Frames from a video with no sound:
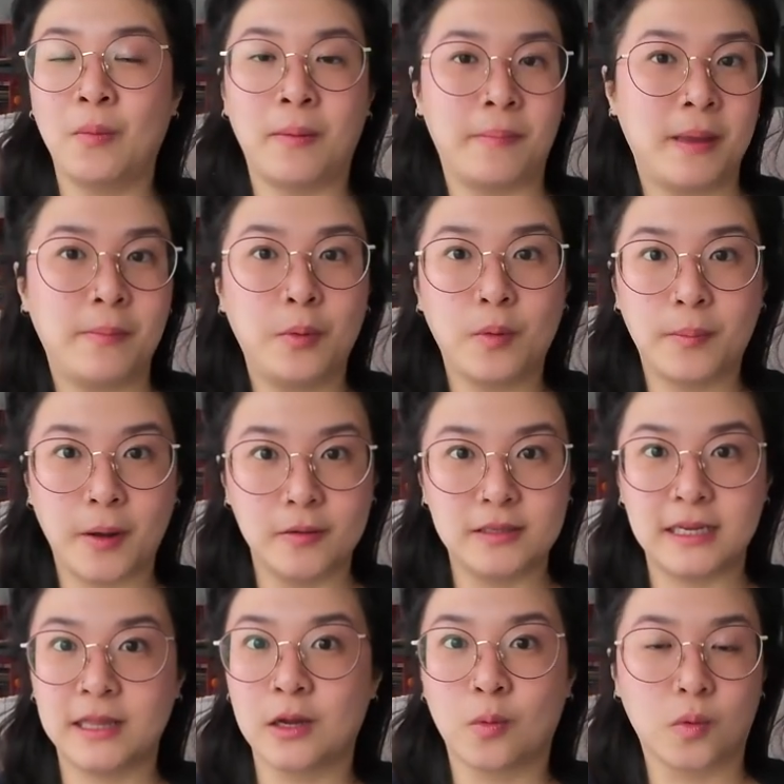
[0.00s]
when people were
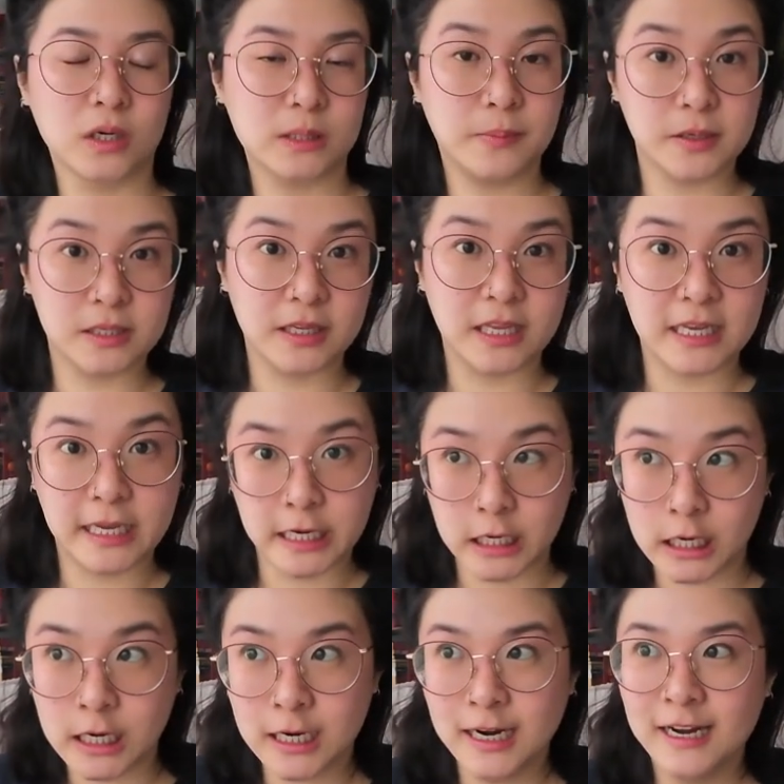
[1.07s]
posting their worst books of the
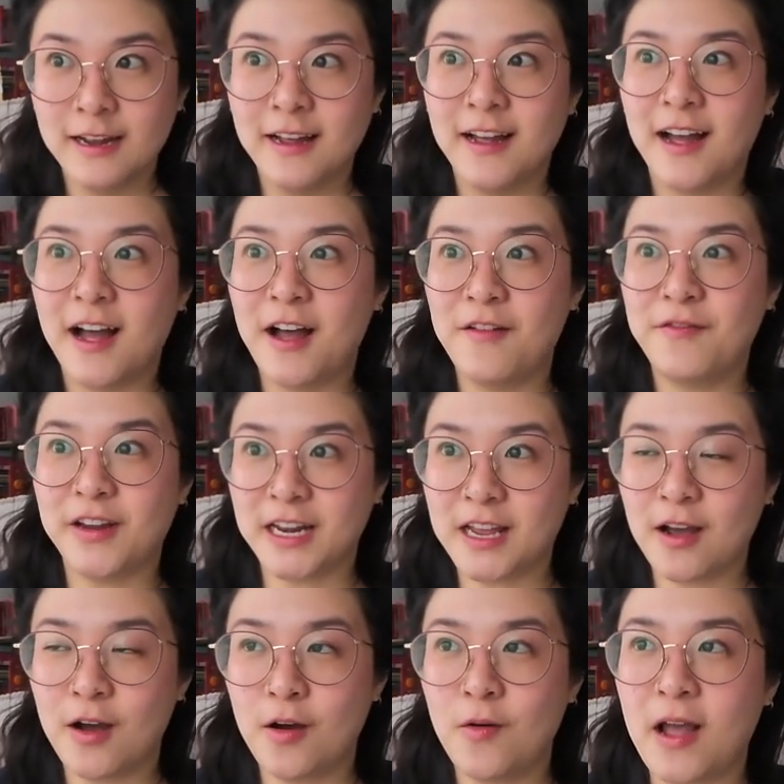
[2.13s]
year uh,
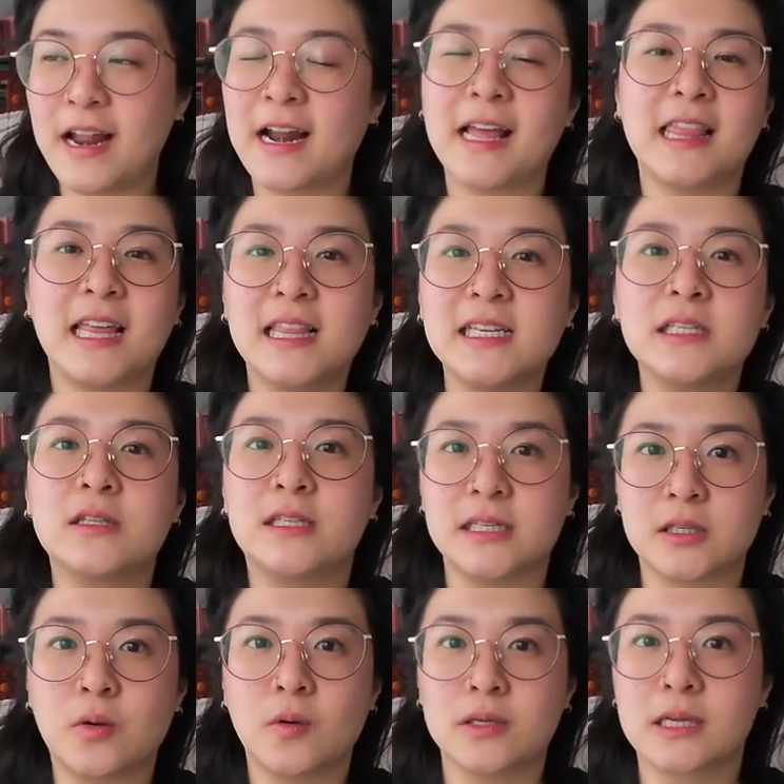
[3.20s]
video and i think this
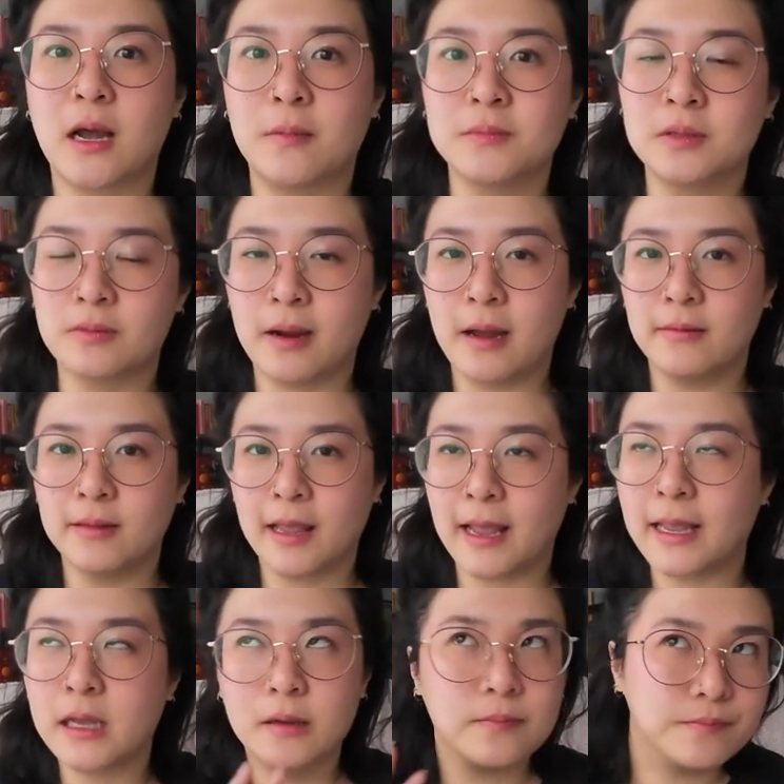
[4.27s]
discourse comes around
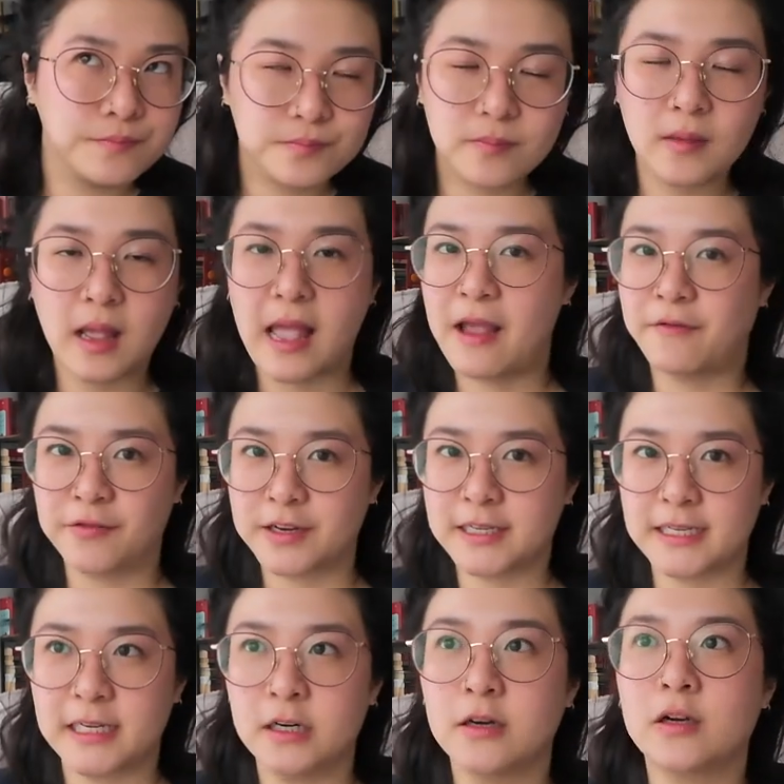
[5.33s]
like every
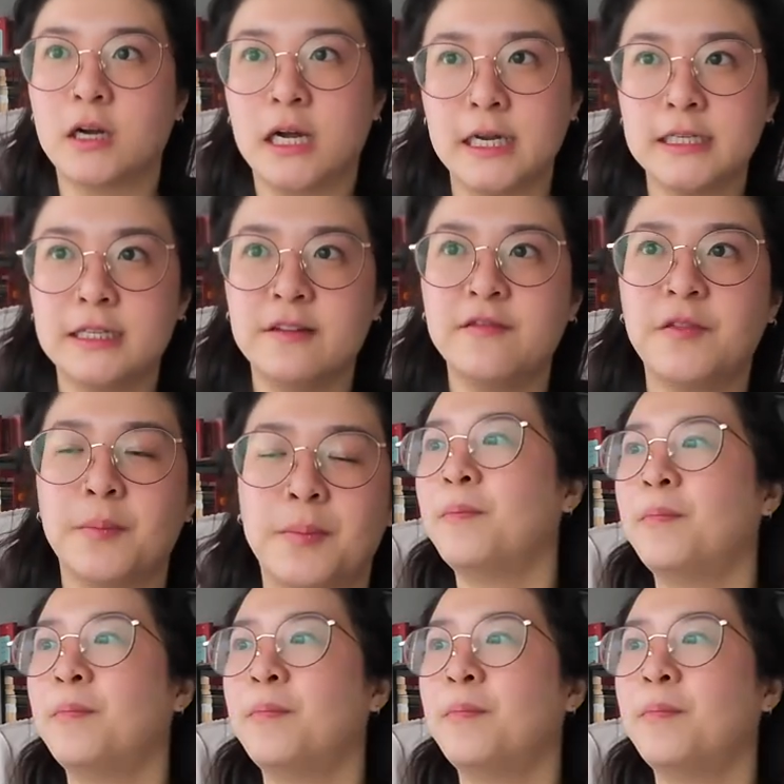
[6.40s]
year, kind of.